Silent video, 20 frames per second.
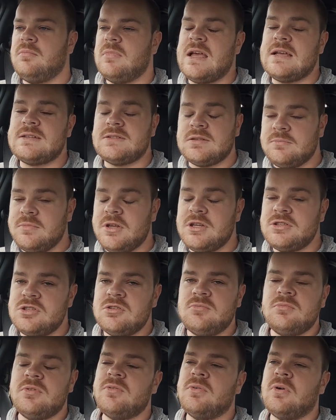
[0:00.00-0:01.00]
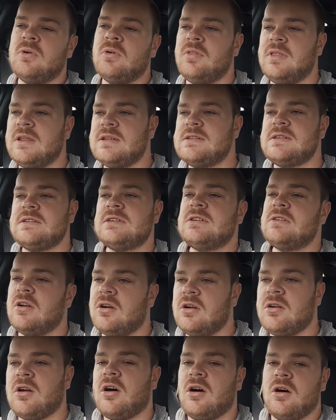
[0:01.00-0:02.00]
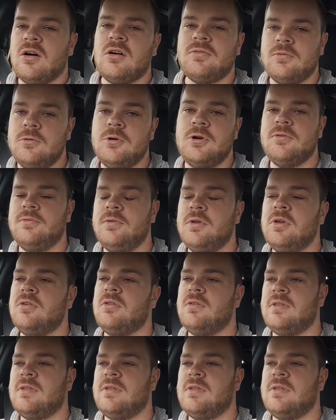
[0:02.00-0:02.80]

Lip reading: As I mentioned before, this is not our review,